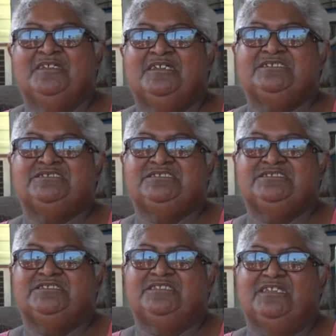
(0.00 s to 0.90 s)
It's
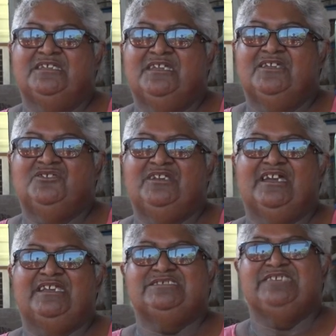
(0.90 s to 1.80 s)
you're not
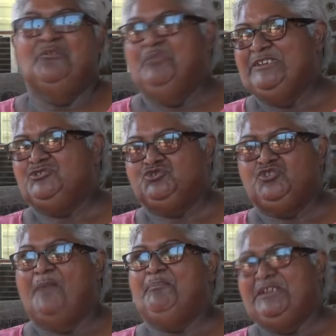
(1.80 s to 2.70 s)
gonna say wind
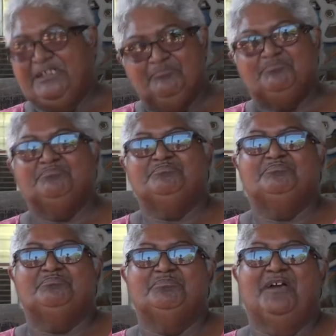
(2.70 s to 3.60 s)
stop and then
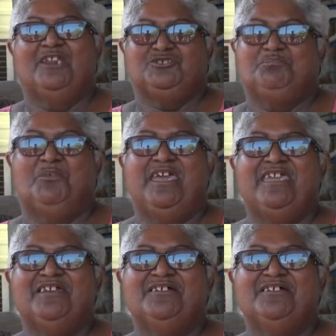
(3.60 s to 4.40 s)
I'll spray.